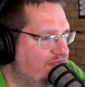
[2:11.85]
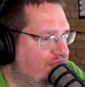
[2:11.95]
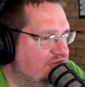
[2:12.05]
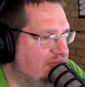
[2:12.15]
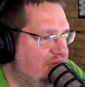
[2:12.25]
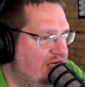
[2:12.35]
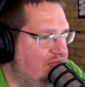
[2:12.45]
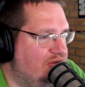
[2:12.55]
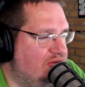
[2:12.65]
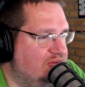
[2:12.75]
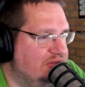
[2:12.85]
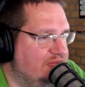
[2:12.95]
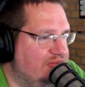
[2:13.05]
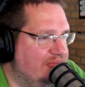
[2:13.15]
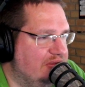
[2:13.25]
was apparently using
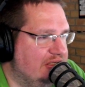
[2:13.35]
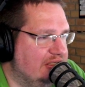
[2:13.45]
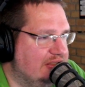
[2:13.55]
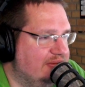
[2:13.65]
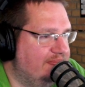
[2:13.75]
WebKit.